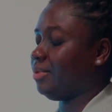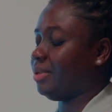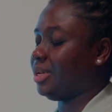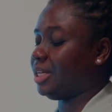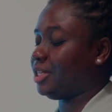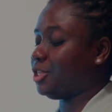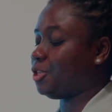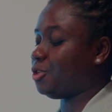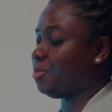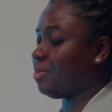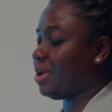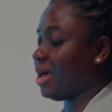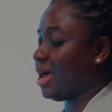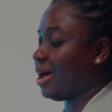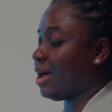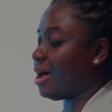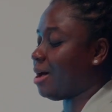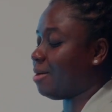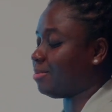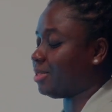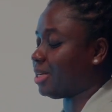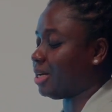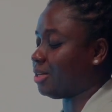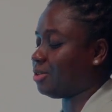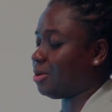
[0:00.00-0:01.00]
The tube A
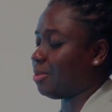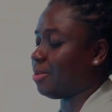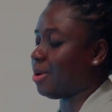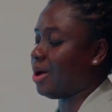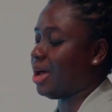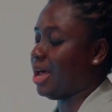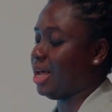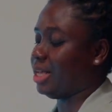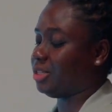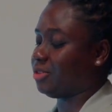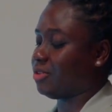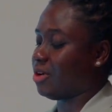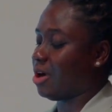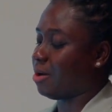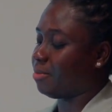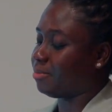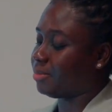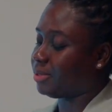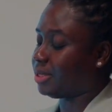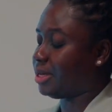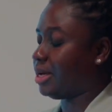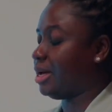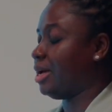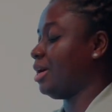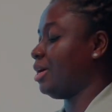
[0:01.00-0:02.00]
comes out to about 8
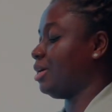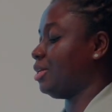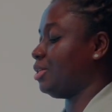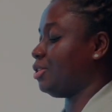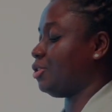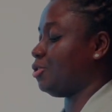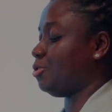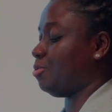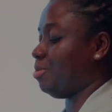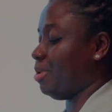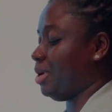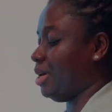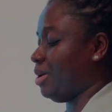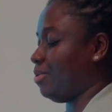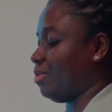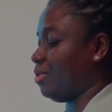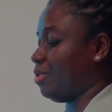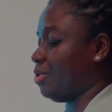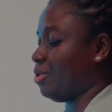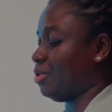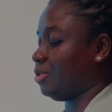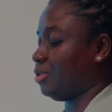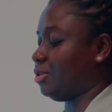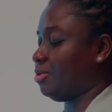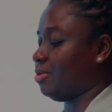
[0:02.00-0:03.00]
grams. Tube B
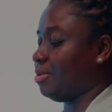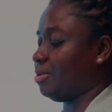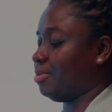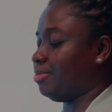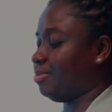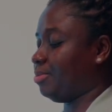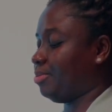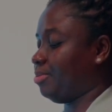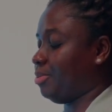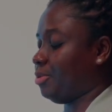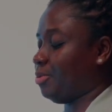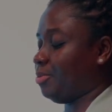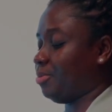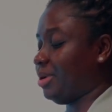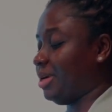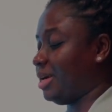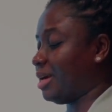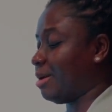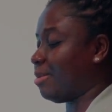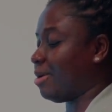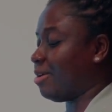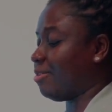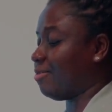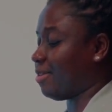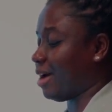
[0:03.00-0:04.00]
will
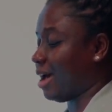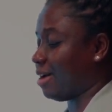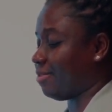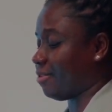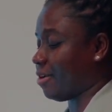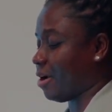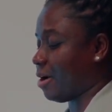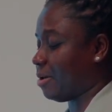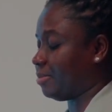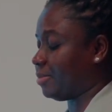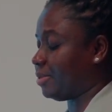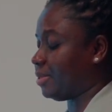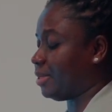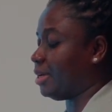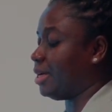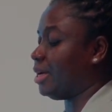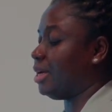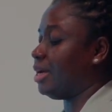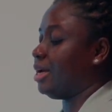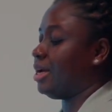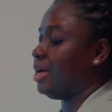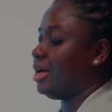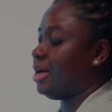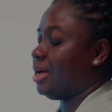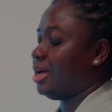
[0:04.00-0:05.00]
be about 5 grams.
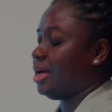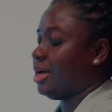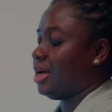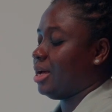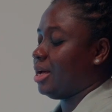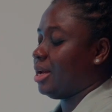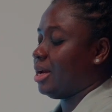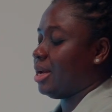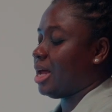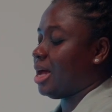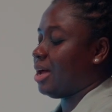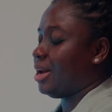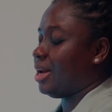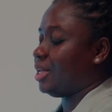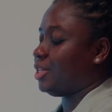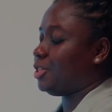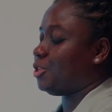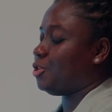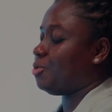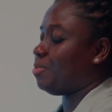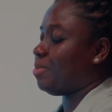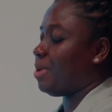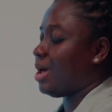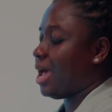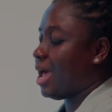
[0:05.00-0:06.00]
Now the
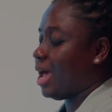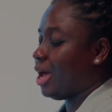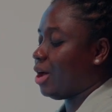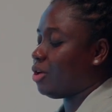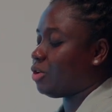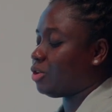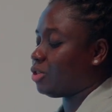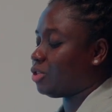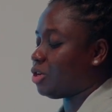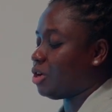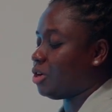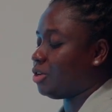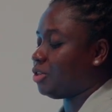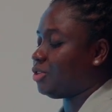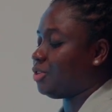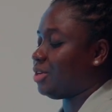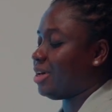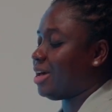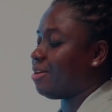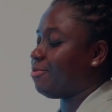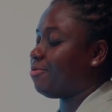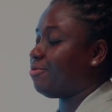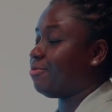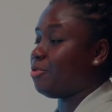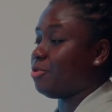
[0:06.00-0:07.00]
tube A goes on to
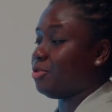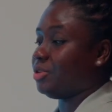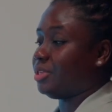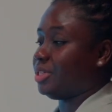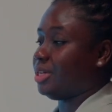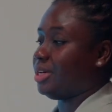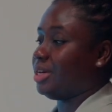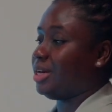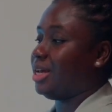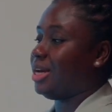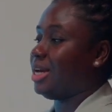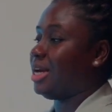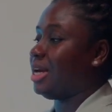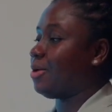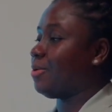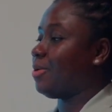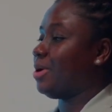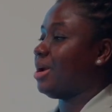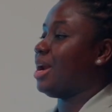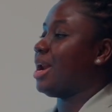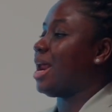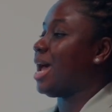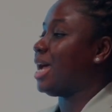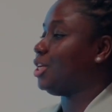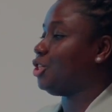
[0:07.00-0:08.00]
get frozen in
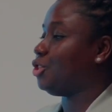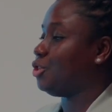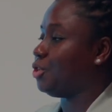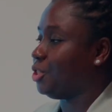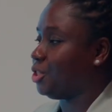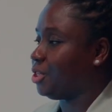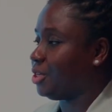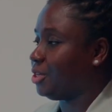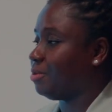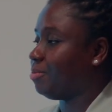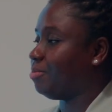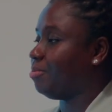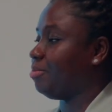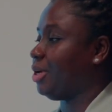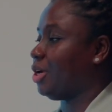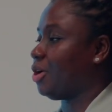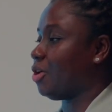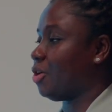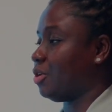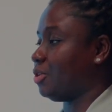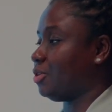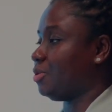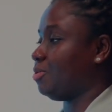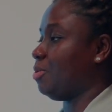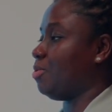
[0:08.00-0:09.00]
liquid nitrogen
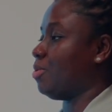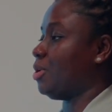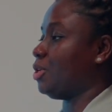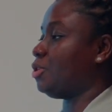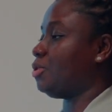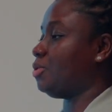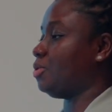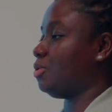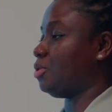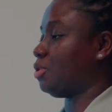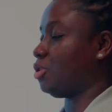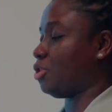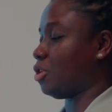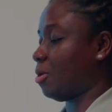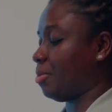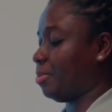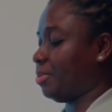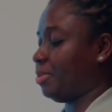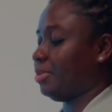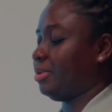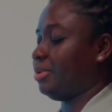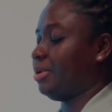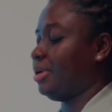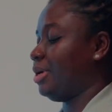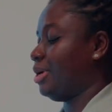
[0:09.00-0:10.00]
because we want to
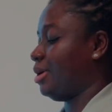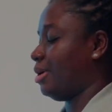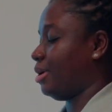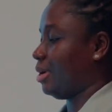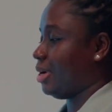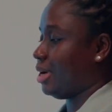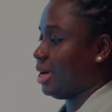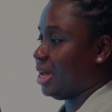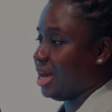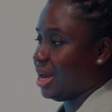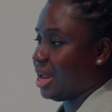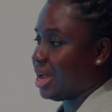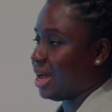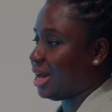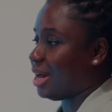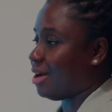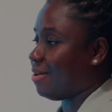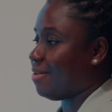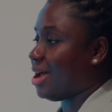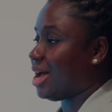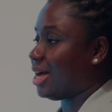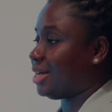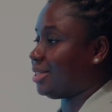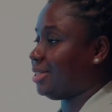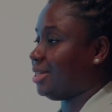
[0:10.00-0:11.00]
stop any
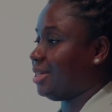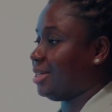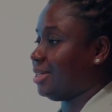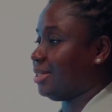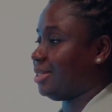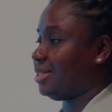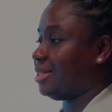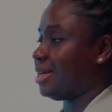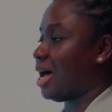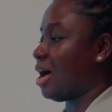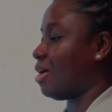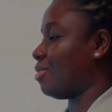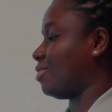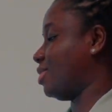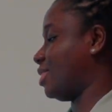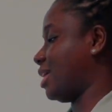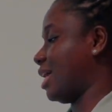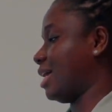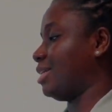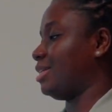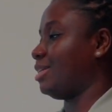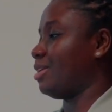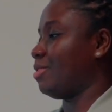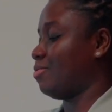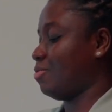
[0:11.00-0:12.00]
other reactions
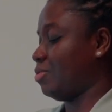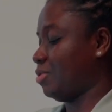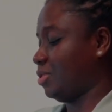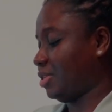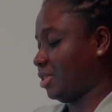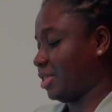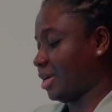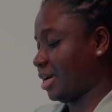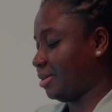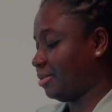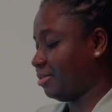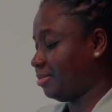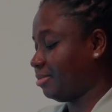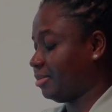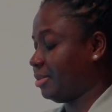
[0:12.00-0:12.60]
outside the roaster.